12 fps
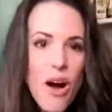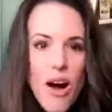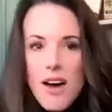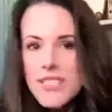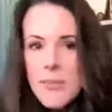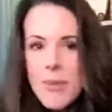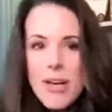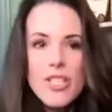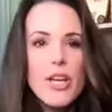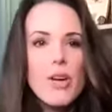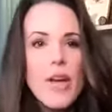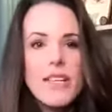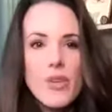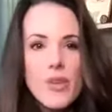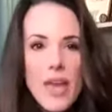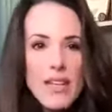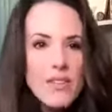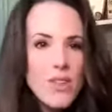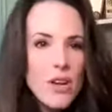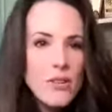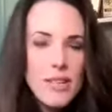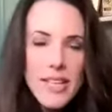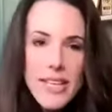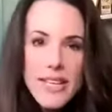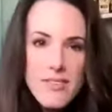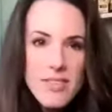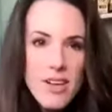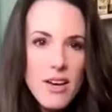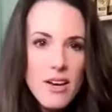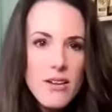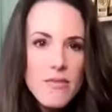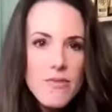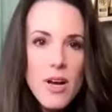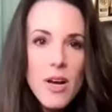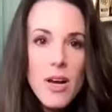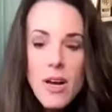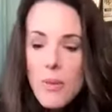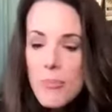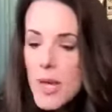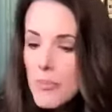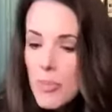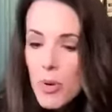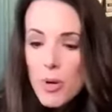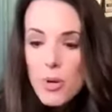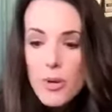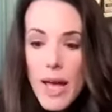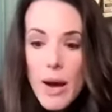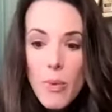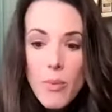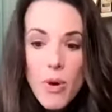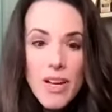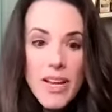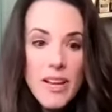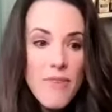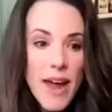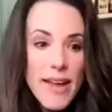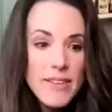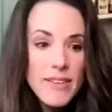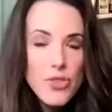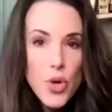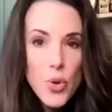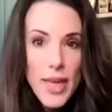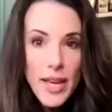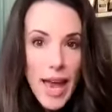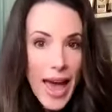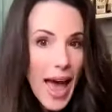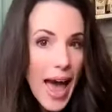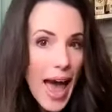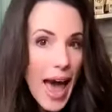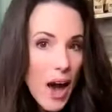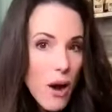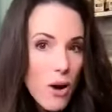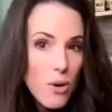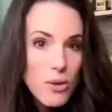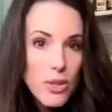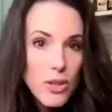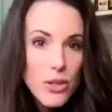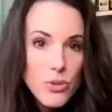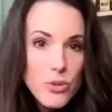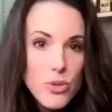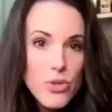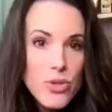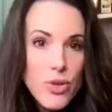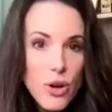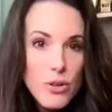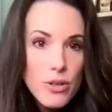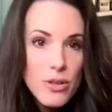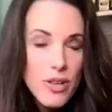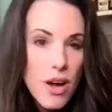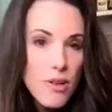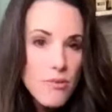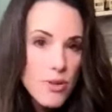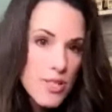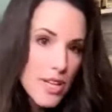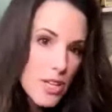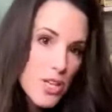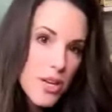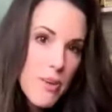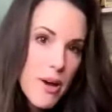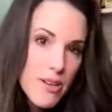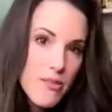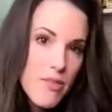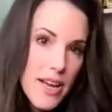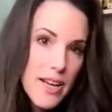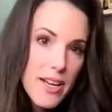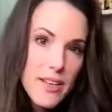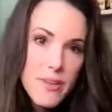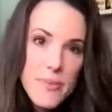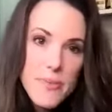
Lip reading: awesome, Ashley. Okay, so that's our list of people that we want to invite. So then how do you start the conversation about inviting?